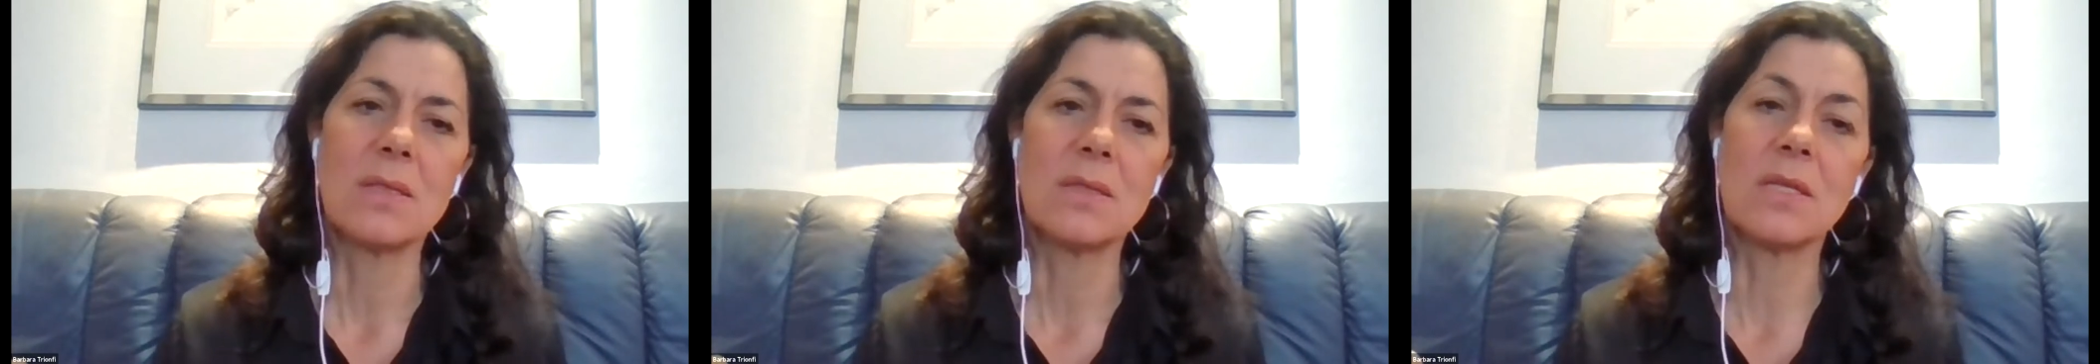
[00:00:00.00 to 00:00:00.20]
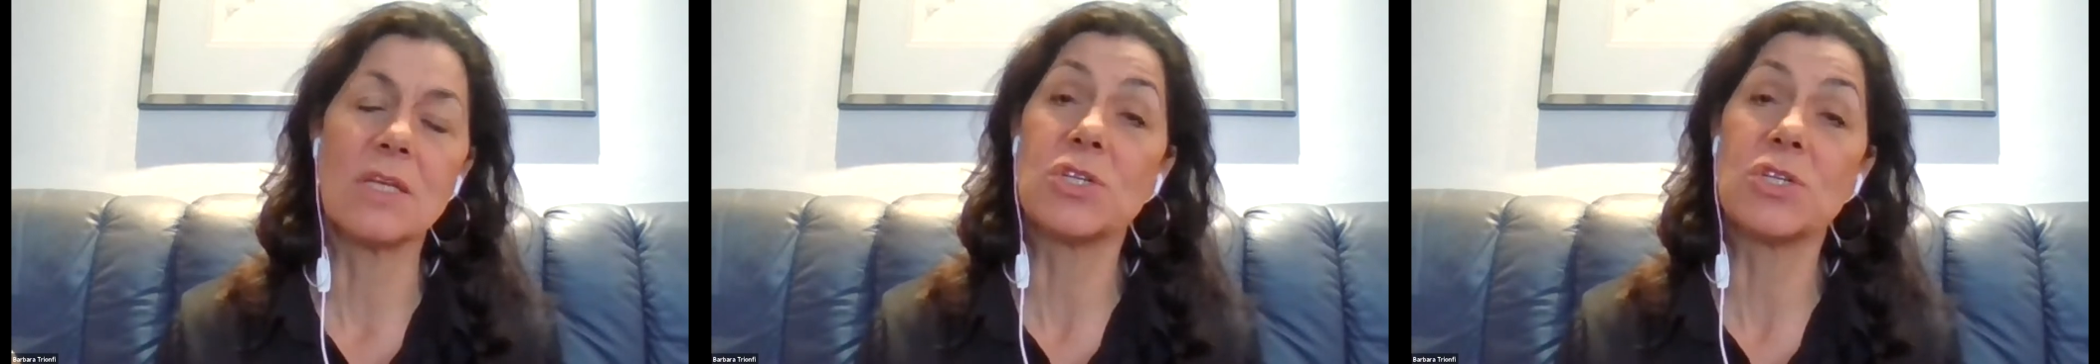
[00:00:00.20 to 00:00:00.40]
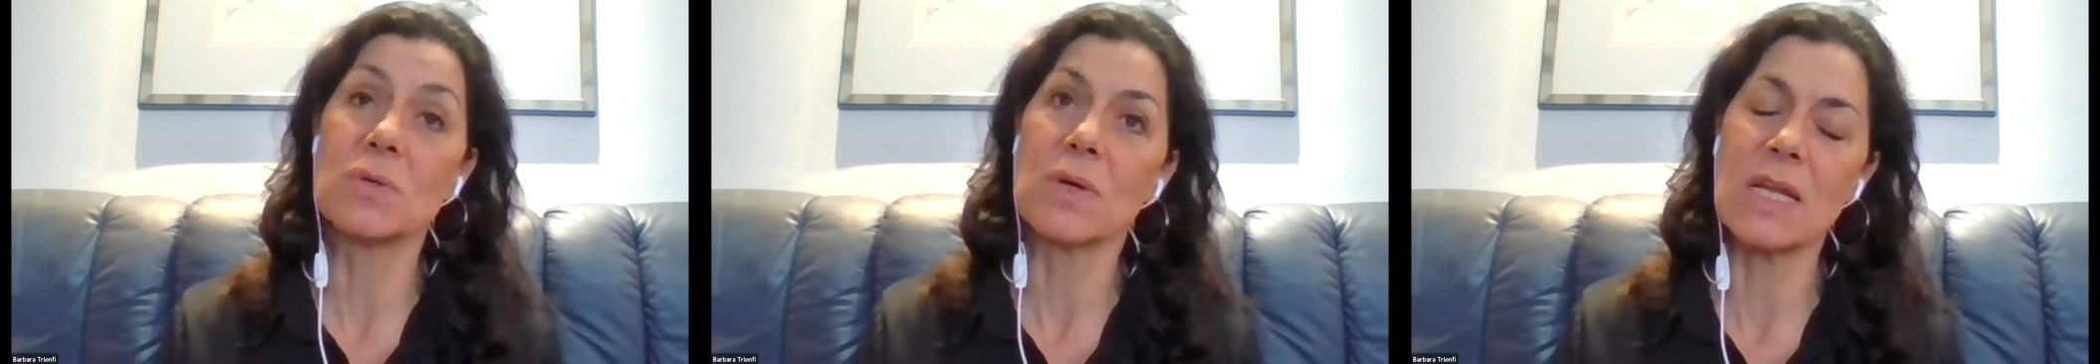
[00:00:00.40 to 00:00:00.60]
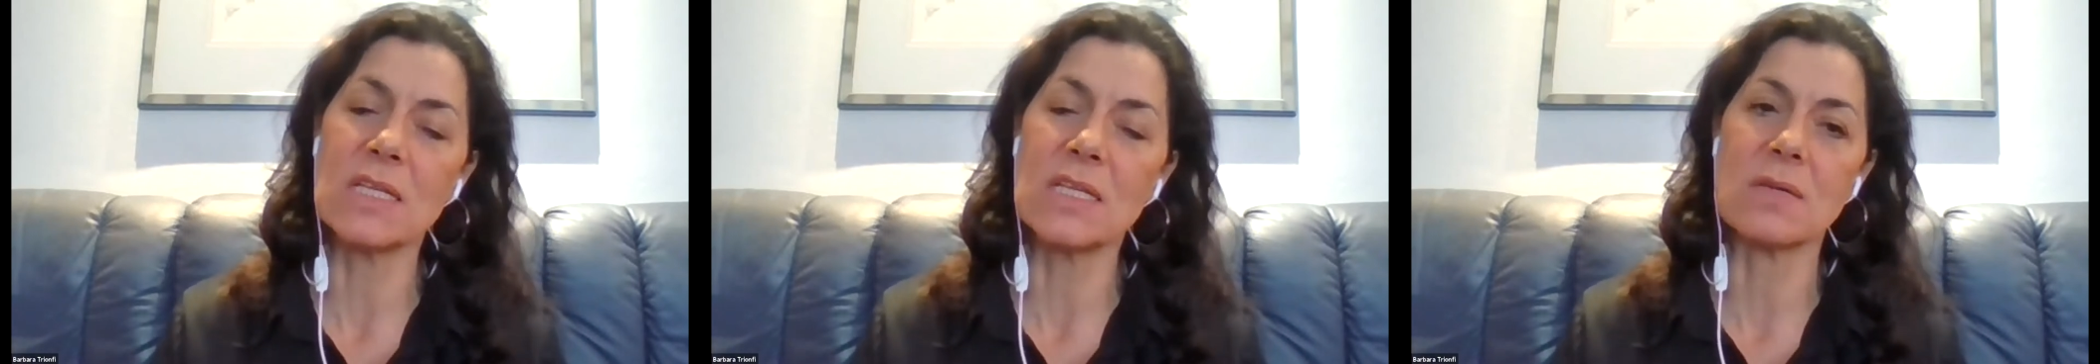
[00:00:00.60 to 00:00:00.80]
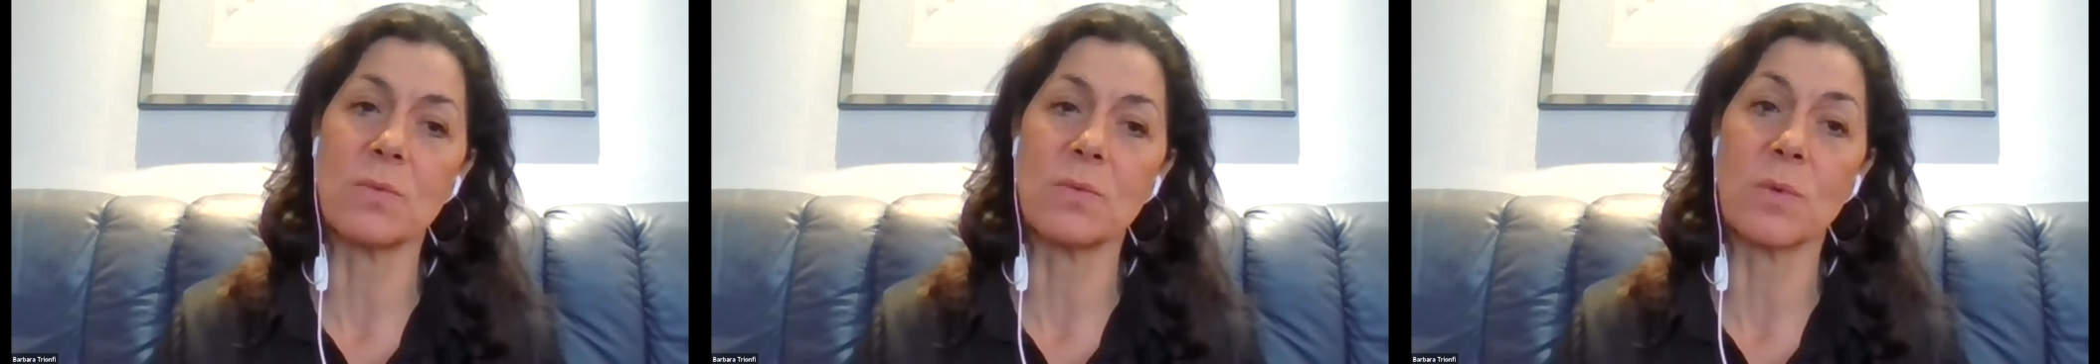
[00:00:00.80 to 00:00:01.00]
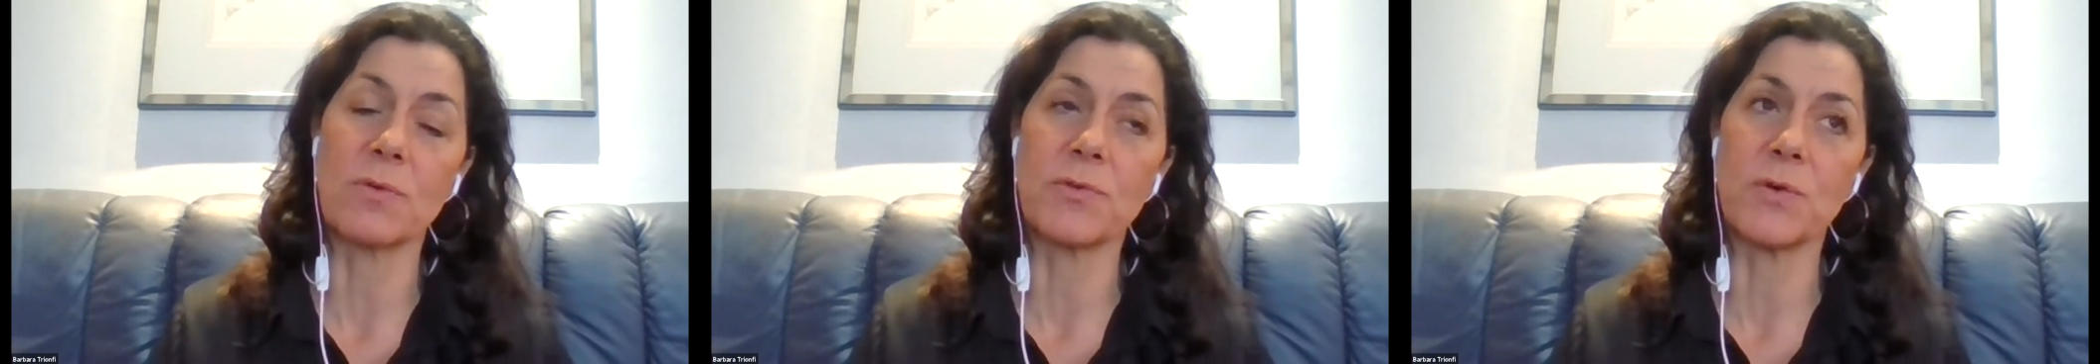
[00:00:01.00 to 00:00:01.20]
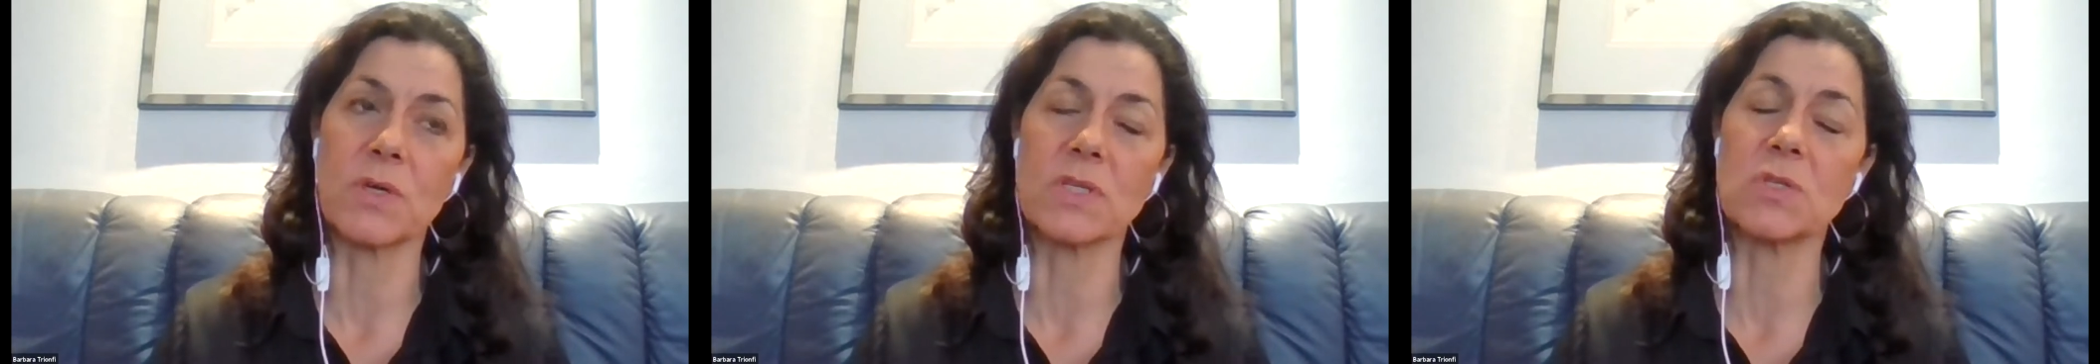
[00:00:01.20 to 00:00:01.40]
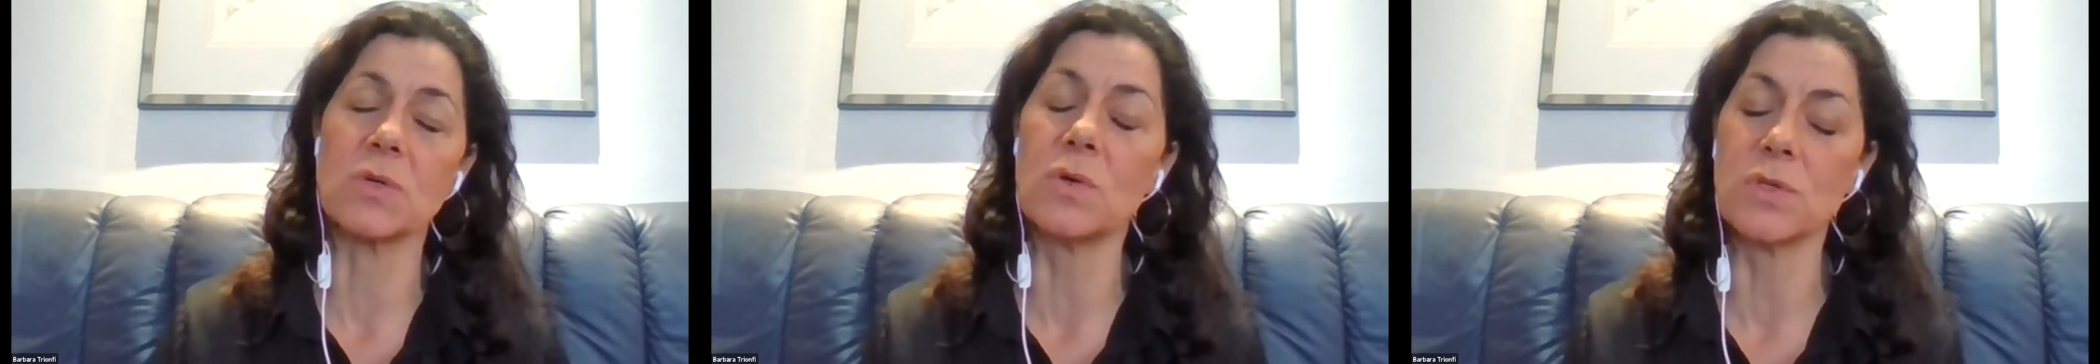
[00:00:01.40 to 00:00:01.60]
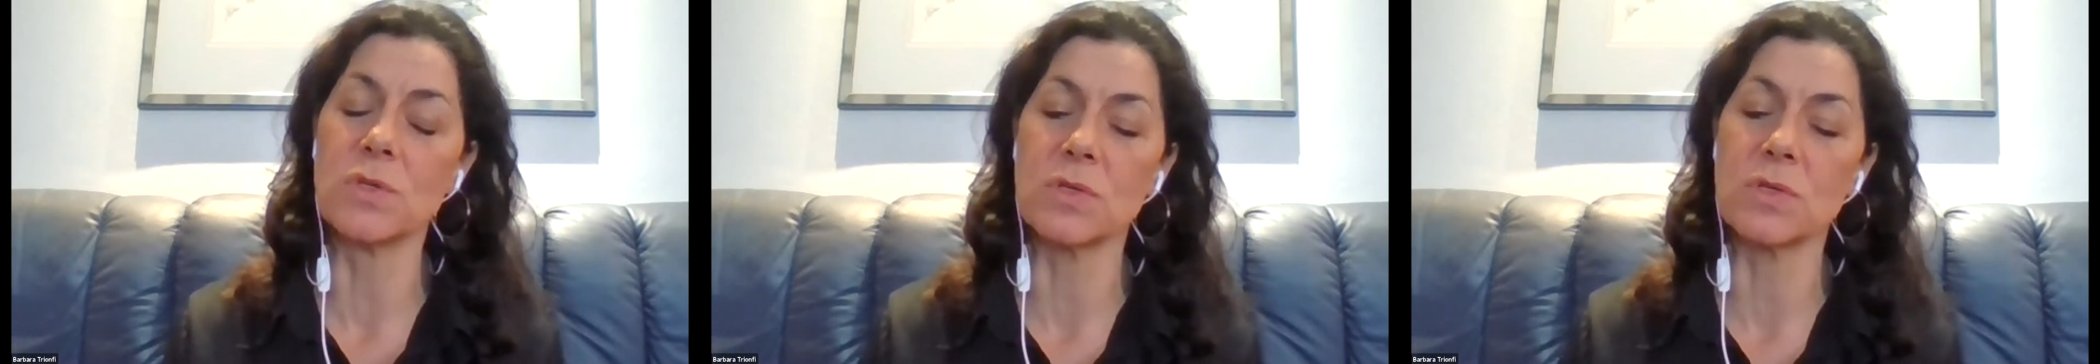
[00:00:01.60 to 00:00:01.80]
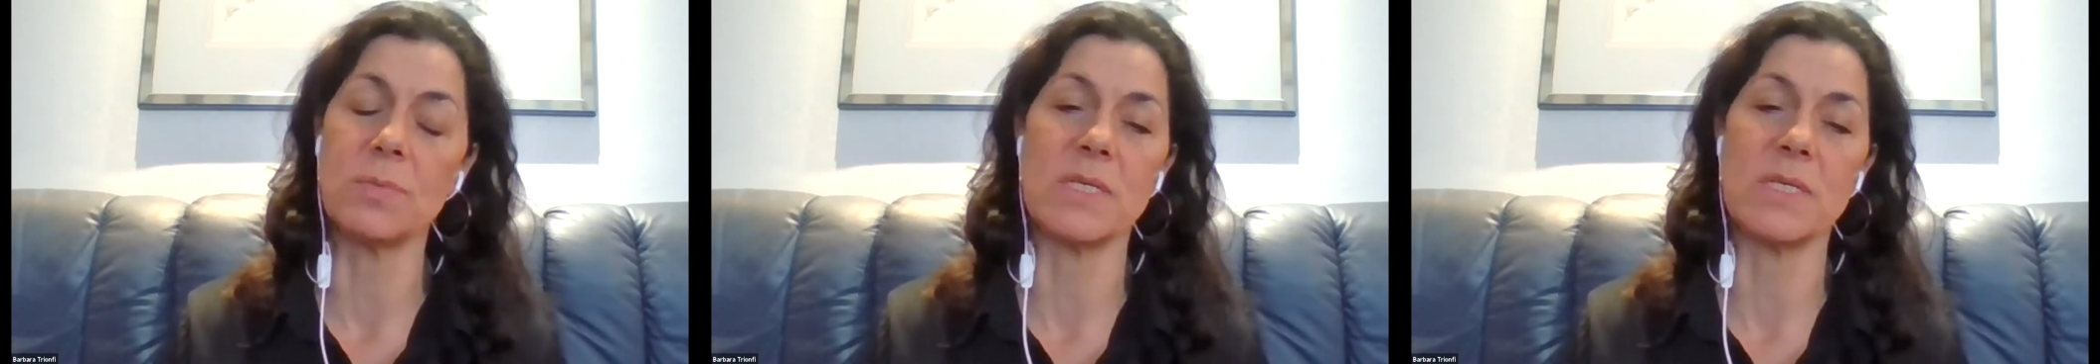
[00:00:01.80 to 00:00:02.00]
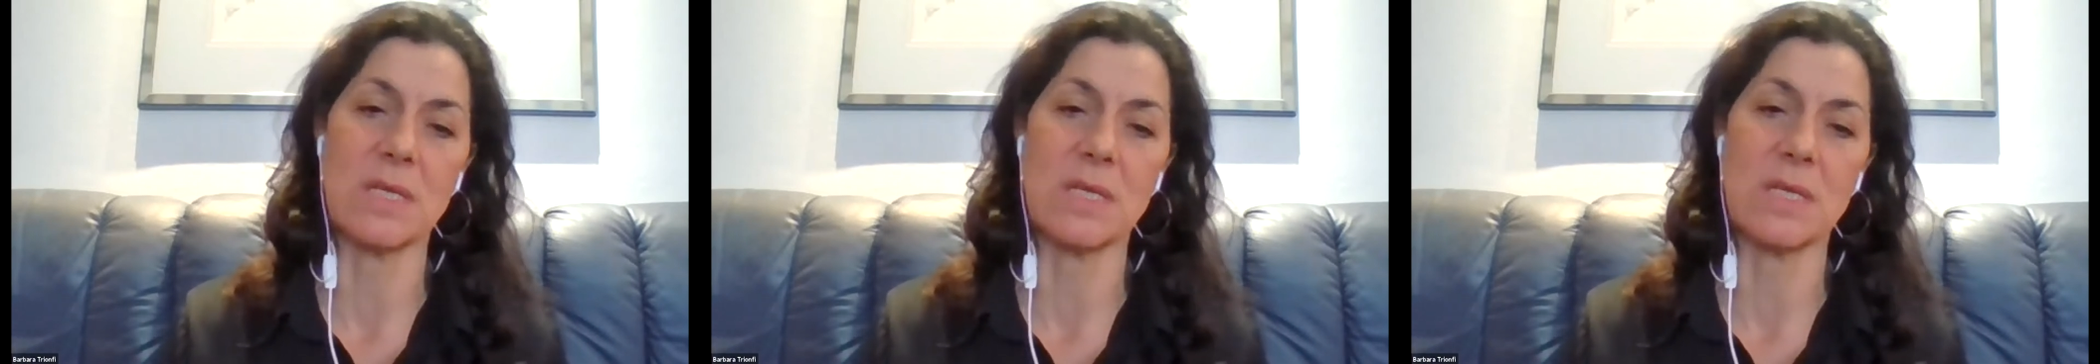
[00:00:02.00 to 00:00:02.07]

the journalists were forced also to be